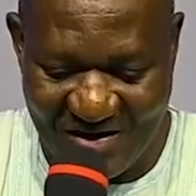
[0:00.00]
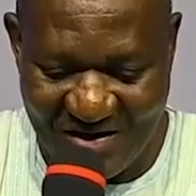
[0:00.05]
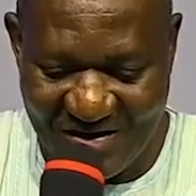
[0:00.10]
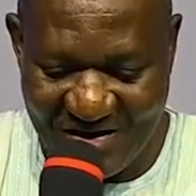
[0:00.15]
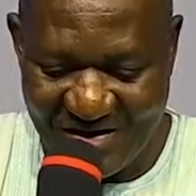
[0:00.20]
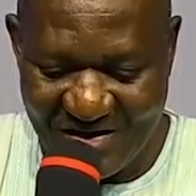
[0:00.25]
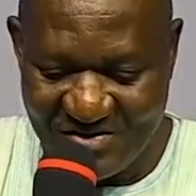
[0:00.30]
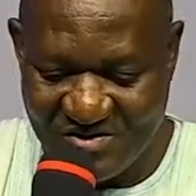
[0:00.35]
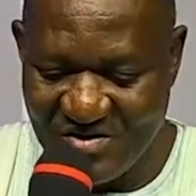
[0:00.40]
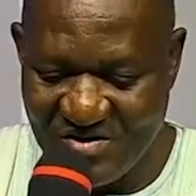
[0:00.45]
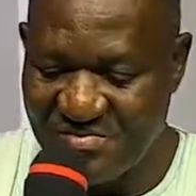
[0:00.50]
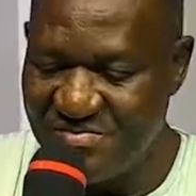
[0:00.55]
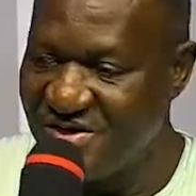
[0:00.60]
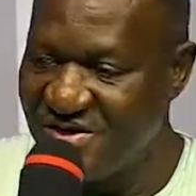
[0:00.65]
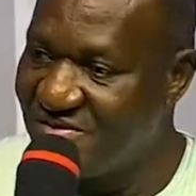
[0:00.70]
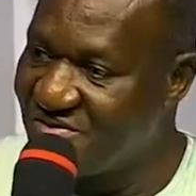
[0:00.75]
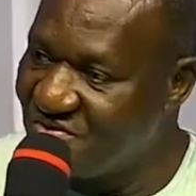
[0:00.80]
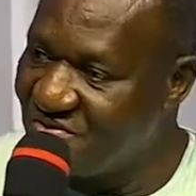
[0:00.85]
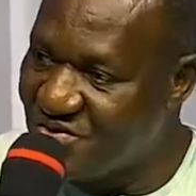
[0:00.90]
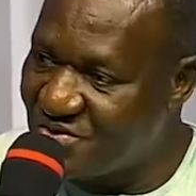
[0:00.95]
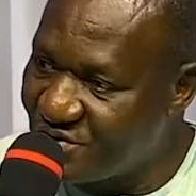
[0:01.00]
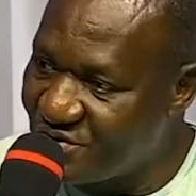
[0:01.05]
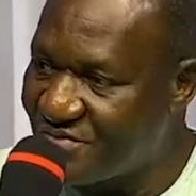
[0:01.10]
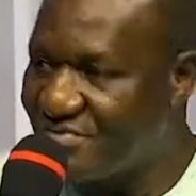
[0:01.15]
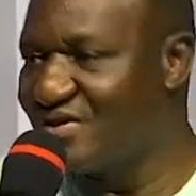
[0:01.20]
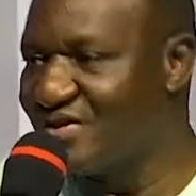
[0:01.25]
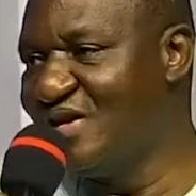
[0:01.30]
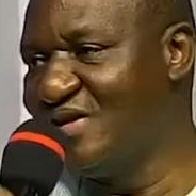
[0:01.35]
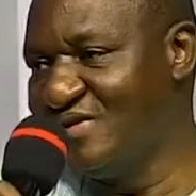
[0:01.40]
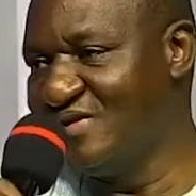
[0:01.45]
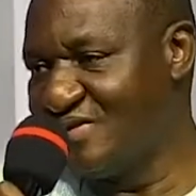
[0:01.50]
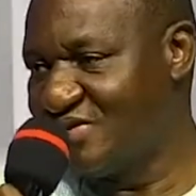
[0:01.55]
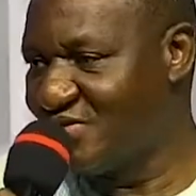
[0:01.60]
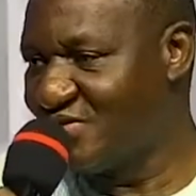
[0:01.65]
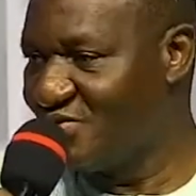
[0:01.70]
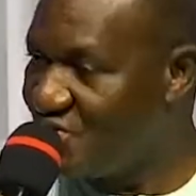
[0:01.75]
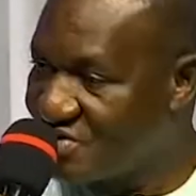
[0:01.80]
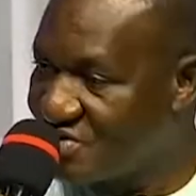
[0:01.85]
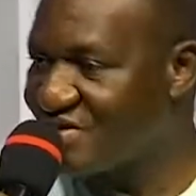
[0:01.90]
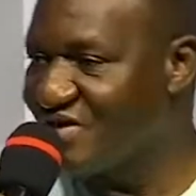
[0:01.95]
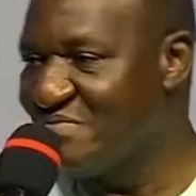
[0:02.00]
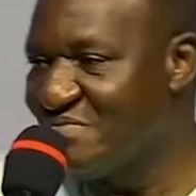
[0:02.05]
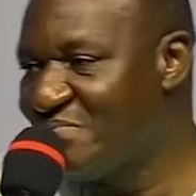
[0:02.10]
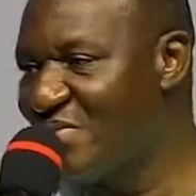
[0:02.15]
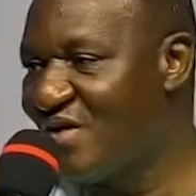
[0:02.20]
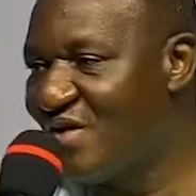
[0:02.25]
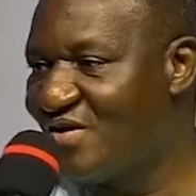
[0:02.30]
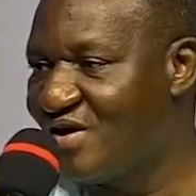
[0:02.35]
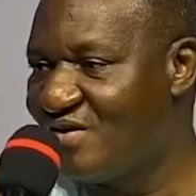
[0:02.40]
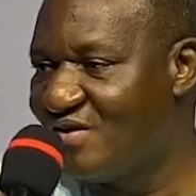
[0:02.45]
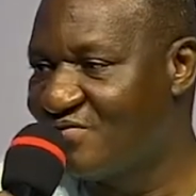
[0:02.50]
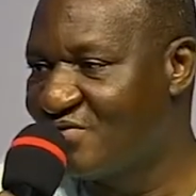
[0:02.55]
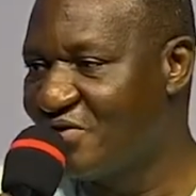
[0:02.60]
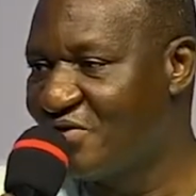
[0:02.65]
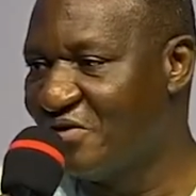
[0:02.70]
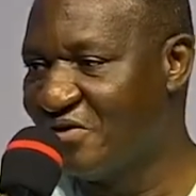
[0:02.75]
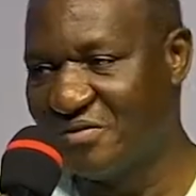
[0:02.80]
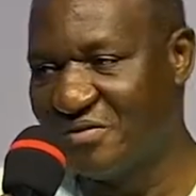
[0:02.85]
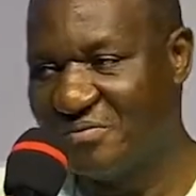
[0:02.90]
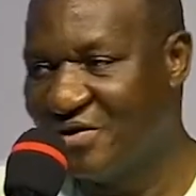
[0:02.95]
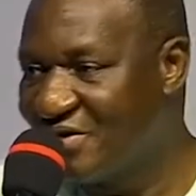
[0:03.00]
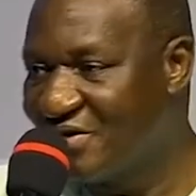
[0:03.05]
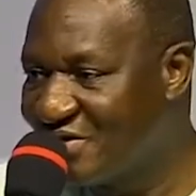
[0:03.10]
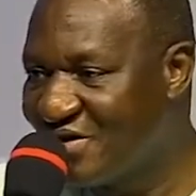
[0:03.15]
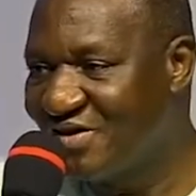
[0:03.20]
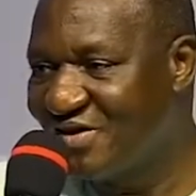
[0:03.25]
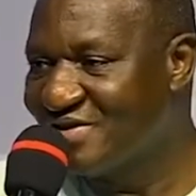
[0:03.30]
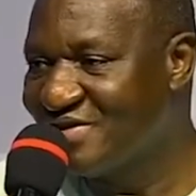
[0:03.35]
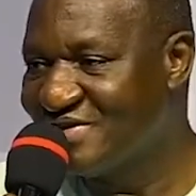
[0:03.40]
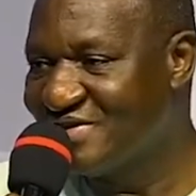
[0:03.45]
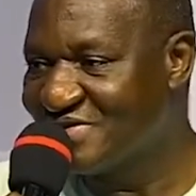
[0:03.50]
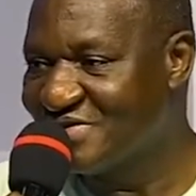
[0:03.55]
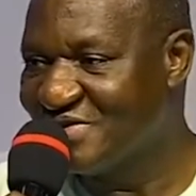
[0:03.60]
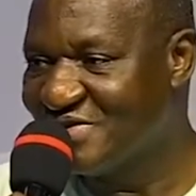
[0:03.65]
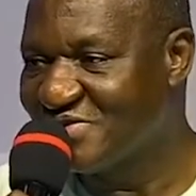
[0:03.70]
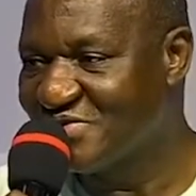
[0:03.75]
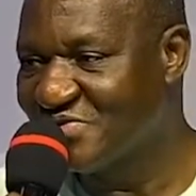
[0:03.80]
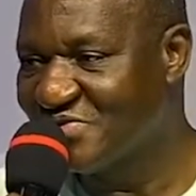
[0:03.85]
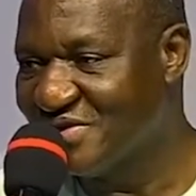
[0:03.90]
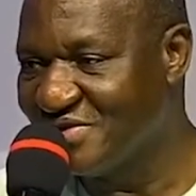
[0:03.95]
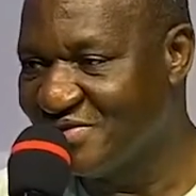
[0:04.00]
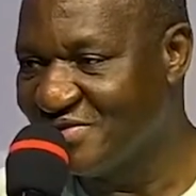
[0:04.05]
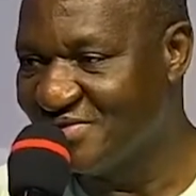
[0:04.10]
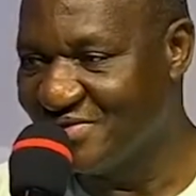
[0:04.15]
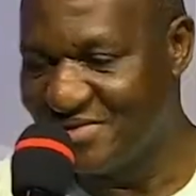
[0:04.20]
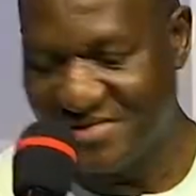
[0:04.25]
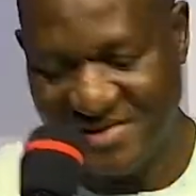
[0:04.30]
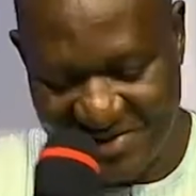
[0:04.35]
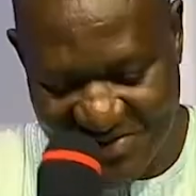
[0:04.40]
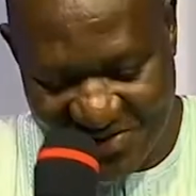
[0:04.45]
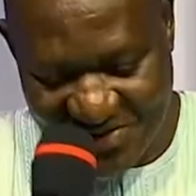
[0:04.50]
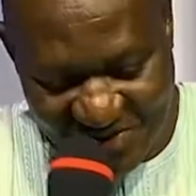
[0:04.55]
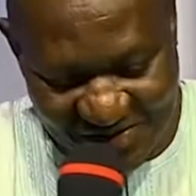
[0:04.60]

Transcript: You may do things using power of God, but God is not with you. It's just